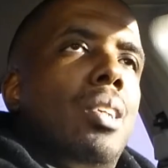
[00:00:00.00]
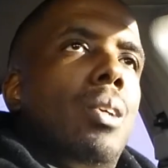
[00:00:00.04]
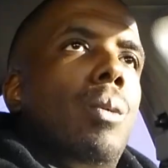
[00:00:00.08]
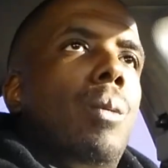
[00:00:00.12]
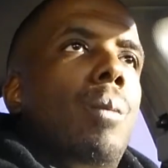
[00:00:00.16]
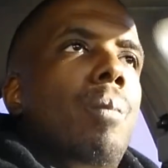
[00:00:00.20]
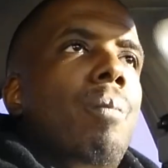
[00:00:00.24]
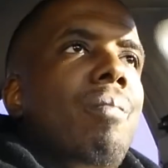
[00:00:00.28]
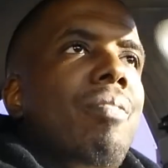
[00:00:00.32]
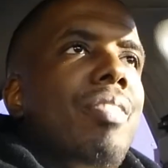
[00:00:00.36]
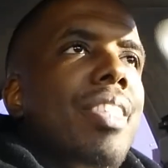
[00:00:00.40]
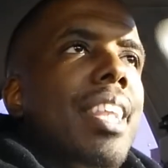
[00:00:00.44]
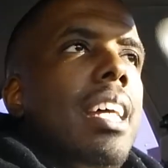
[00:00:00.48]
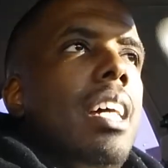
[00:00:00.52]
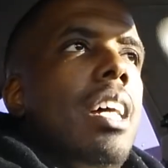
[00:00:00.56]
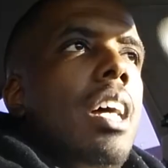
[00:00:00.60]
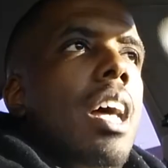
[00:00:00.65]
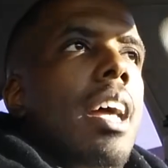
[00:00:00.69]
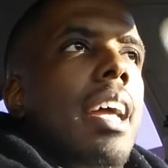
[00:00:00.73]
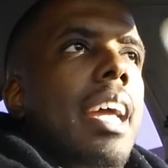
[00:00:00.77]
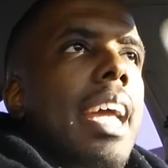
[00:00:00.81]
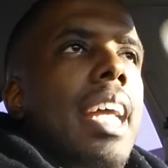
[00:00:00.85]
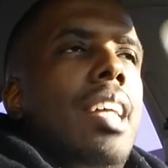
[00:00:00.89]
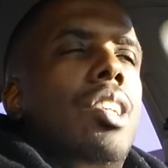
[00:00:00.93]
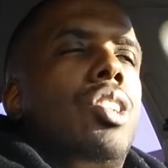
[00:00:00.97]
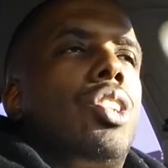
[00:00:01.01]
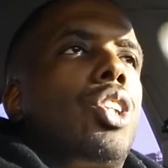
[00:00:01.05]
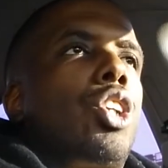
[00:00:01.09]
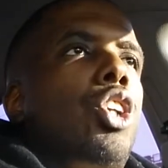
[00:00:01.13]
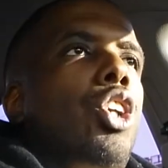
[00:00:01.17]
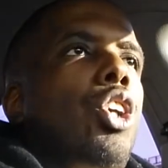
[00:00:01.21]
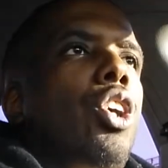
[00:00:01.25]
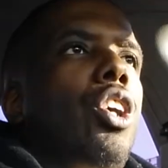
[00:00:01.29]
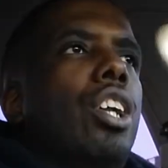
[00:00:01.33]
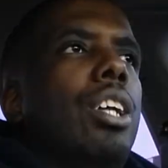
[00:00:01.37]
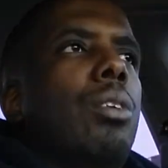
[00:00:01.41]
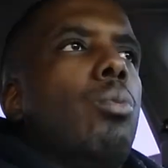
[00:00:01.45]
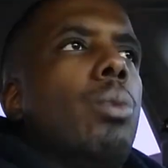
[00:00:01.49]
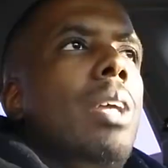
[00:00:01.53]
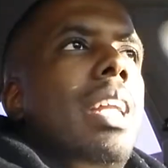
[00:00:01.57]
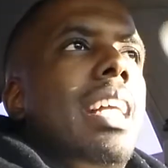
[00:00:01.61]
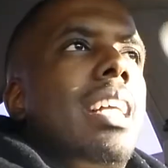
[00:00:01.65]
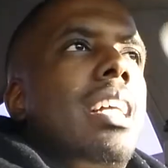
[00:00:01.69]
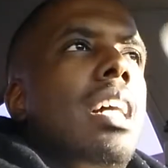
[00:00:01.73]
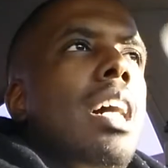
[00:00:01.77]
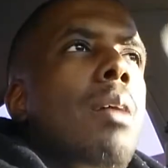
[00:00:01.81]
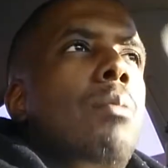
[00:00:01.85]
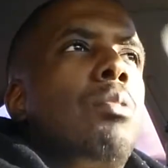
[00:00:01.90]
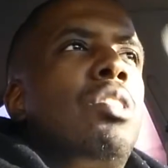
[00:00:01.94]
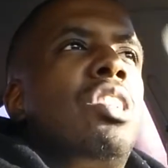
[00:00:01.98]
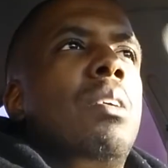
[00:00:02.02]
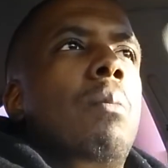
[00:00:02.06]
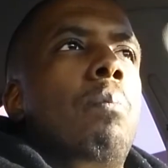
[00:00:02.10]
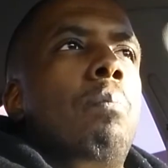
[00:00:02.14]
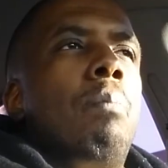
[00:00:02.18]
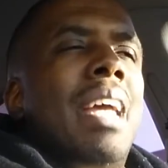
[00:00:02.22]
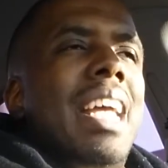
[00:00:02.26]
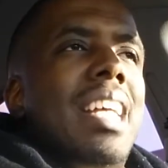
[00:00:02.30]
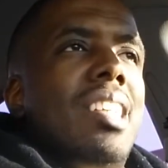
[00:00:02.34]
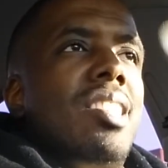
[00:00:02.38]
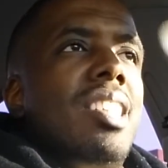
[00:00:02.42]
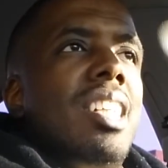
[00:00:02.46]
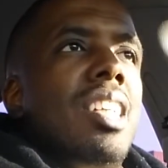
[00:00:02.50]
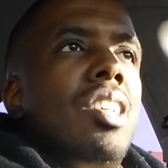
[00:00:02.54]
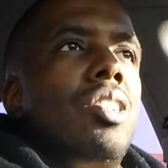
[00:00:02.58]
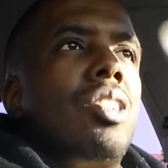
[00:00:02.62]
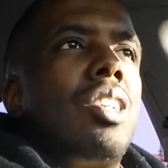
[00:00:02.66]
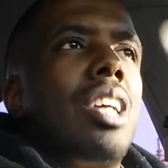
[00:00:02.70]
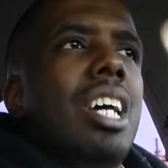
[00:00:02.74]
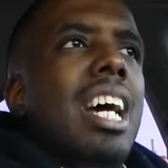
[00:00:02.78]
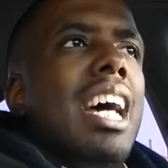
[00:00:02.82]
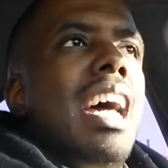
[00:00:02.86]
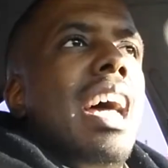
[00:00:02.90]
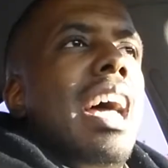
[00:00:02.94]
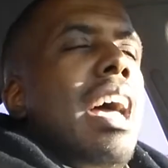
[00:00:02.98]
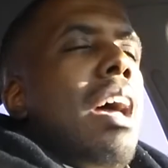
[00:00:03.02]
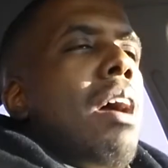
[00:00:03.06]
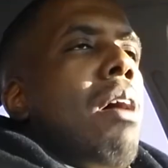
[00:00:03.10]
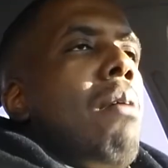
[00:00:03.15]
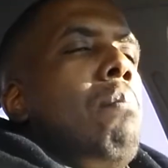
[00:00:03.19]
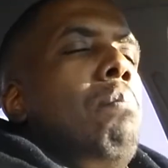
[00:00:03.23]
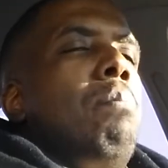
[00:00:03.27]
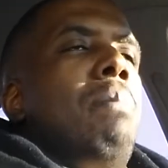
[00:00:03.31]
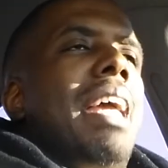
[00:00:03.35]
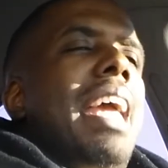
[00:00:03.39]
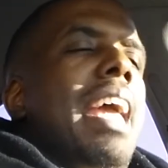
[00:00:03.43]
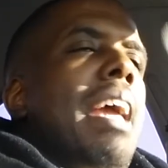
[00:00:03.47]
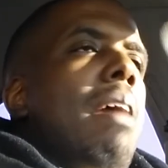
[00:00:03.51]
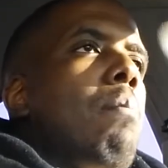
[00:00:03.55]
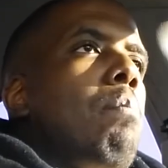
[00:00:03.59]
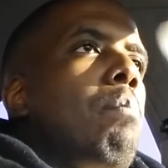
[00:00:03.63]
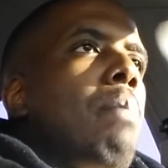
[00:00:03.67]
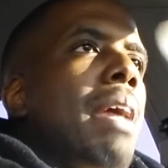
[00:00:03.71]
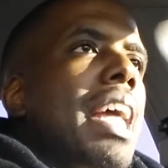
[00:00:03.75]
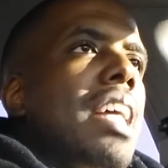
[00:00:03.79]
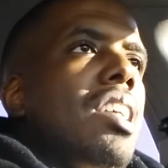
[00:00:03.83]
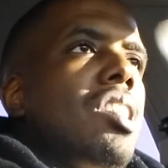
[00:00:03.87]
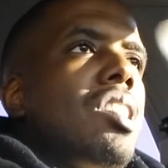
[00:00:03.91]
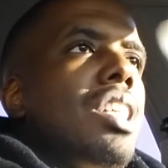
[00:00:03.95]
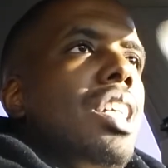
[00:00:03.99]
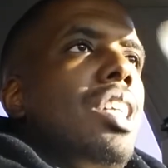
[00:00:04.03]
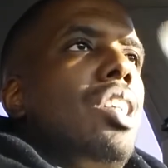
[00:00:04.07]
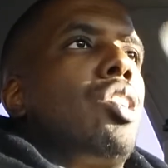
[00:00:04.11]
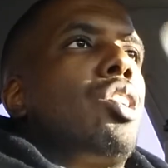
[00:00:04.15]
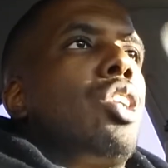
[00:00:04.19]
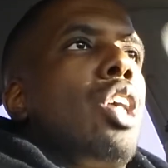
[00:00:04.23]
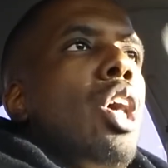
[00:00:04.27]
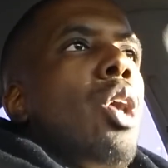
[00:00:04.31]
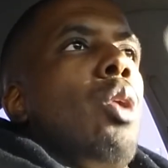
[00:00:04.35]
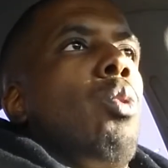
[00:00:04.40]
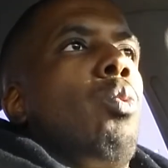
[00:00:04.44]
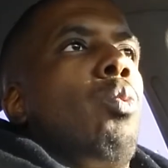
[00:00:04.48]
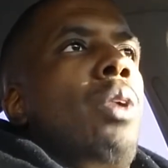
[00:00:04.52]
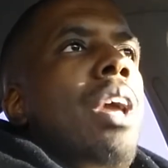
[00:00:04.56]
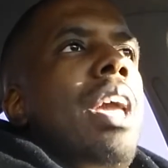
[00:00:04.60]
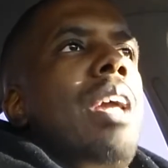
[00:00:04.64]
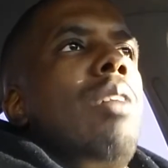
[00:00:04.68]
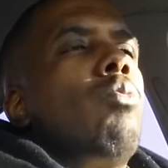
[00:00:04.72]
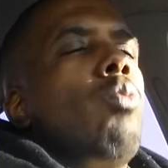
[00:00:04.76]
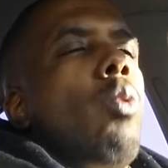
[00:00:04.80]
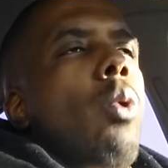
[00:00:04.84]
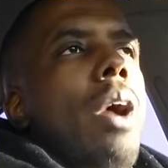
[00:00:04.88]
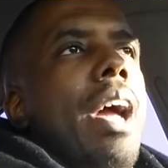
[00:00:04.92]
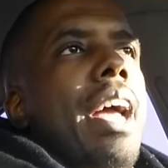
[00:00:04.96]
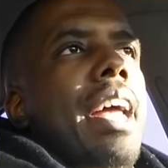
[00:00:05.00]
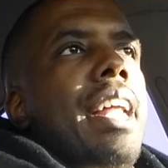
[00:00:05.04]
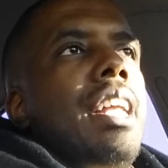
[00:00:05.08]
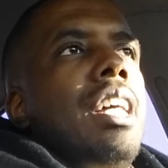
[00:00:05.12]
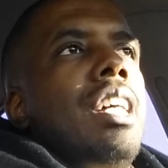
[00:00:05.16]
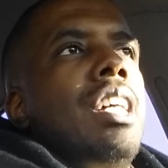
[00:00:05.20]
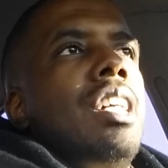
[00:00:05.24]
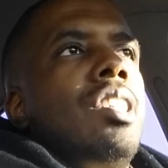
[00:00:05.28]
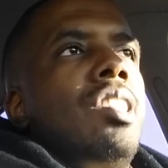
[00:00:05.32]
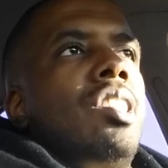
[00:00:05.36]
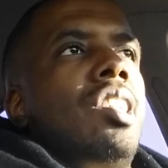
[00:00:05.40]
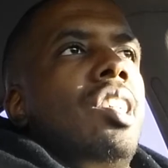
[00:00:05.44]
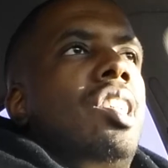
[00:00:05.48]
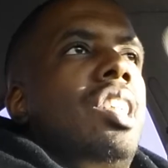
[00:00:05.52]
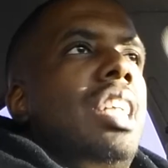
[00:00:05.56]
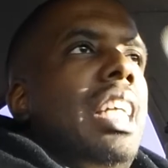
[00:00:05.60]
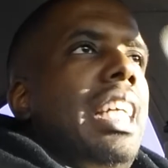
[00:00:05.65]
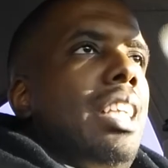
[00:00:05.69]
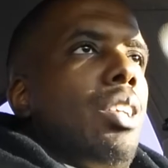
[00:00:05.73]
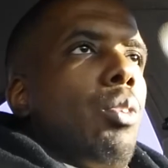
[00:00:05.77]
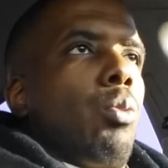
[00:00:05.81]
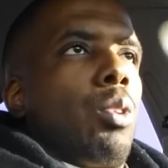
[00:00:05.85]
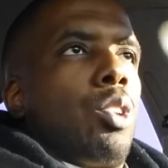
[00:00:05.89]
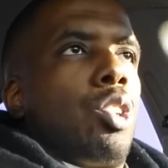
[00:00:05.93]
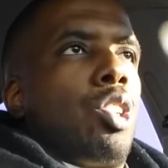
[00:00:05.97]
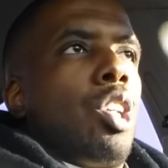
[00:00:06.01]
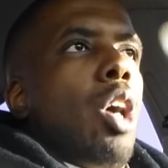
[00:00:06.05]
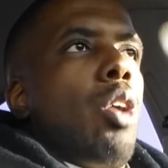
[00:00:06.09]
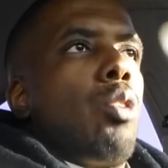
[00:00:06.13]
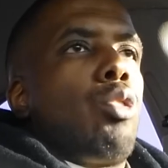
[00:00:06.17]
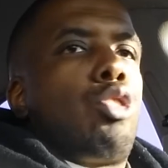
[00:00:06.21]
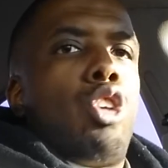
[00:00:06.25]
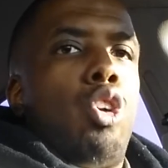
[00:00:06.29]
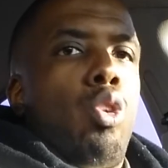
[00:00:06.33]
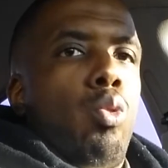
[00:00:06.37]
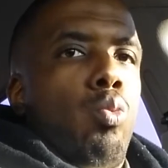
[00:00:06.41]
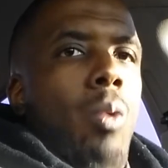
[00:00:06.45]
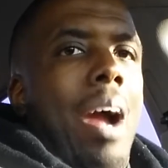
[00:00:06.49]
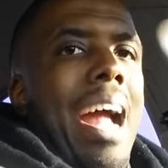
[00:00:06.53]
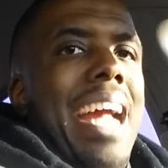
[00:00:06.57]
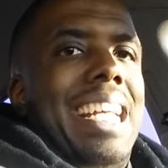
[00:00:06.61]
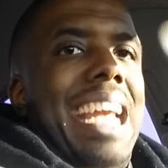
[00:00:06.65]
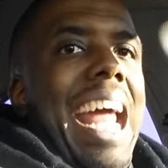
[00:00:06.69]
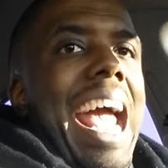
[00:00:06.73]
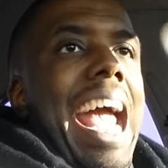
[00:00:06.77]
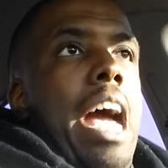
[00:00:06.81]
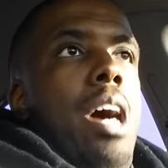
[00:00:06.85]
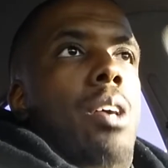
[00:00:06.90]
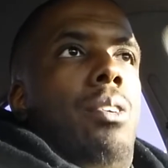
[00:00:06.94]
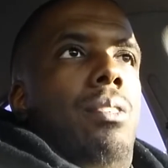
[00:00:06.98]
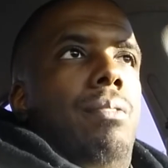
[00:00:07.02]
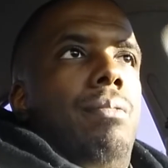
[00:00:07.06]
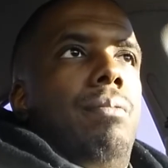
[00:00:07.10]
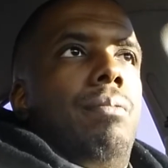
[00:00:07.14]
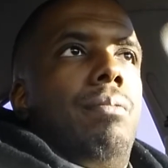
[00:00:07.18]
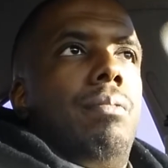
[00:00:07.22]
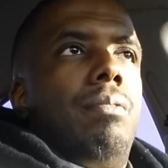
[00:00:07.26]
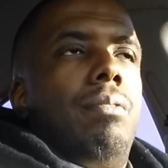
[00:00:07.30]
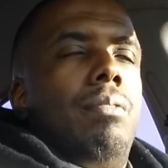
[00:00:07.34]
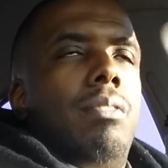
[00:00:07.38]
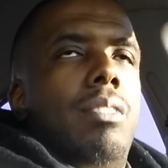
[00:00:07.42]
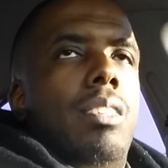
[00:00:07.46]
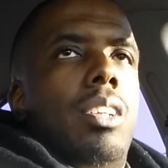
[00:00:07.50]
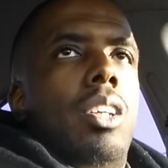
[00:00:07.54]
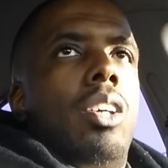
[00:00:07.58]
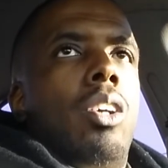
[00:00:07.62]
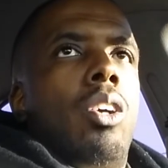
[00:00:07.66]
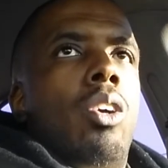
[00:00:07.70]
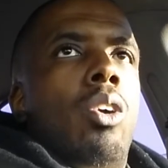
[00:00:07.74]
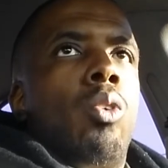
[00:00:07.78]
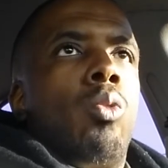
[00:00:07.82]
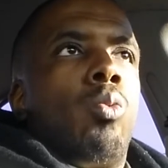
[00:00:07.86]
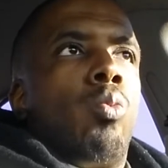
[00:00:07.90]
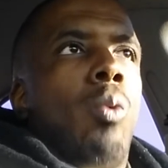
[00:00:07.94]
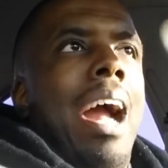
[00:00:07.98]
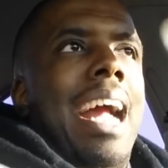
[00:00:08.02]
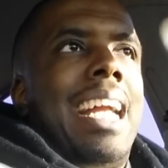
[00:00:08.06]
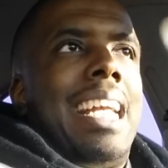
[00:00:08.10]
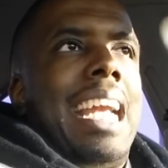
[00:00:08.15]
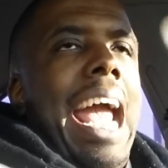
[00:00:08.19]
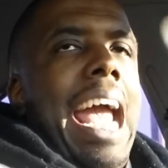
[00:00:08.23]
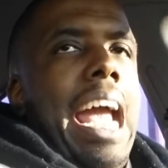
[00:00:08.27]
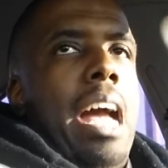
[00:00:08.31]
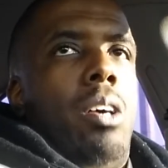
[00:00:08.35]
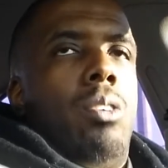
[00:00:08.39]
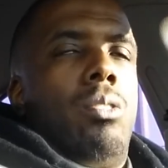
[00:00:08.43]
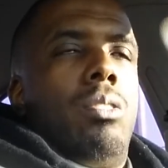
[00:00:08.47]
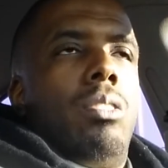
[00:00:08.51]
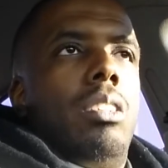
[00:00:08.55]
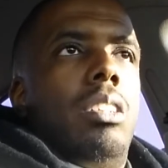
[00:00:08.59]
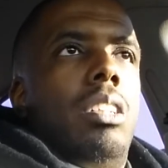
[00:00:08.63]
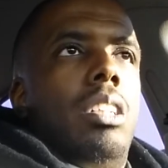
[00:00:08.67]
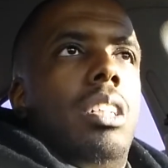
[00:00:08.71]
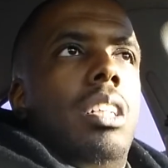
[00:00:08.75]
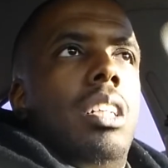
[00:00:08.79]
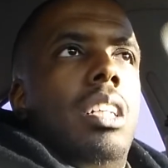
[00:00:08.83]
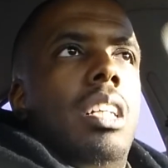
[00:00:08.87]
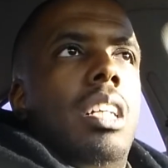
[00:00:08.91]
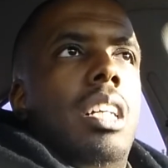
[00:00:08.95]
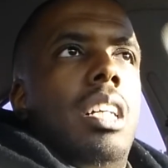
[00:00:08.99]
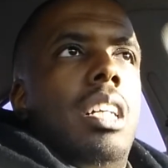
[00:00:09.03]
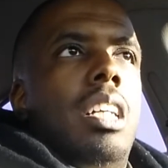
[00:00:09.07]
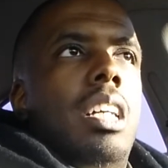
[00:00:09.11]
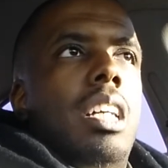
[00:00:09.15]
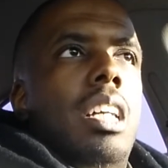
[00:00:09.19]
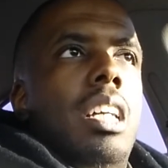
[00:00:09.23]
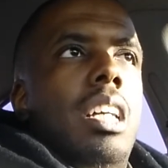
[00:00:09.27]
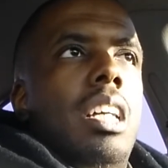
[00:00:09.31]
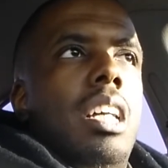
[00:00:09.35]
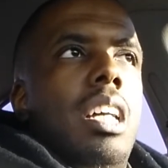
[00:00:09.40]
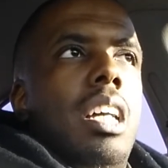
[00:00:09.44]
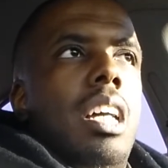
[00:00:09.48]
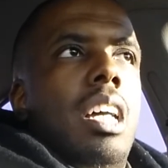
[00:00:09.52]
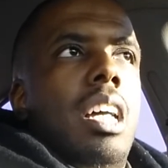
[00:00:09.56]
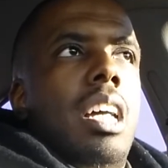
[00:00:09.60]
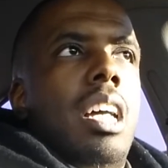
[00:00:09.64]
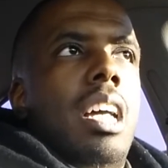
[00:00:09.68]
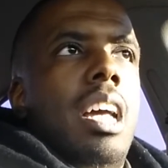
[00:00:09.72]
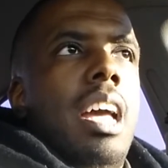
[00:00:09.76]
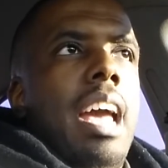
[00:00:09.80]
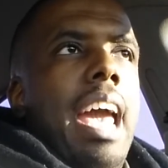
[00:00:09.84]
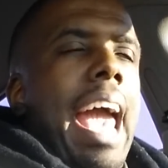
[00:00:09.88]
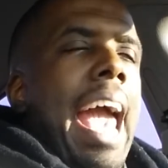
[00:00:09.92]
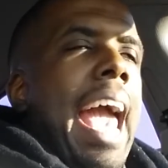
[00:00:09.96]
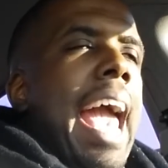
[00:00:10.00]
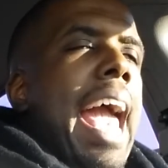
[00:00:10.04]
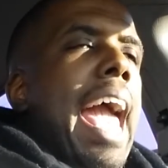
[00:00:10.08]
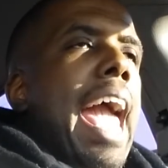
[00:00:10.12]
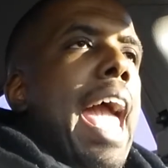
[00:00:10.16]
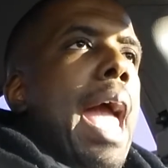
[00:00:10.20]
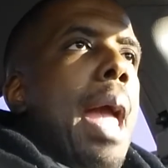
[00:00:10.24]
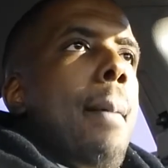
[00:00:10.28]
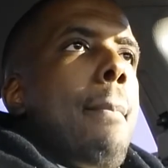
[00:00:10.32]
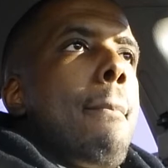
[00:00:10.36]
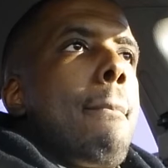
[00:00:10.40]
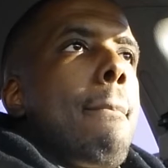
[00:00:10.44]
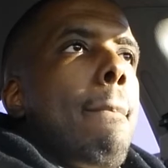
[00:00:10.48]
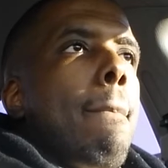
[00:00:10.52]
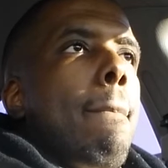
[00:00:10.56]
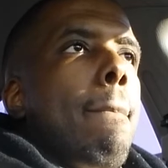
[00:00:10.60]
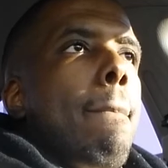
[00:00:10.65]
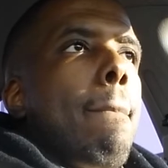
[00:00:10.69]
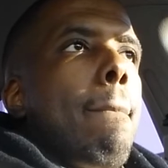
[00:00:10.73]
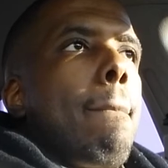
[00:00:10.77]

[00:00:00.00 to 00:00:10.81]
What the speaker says: to insecurity, when it comes to business, in business, we want to see the results right now. Right now. And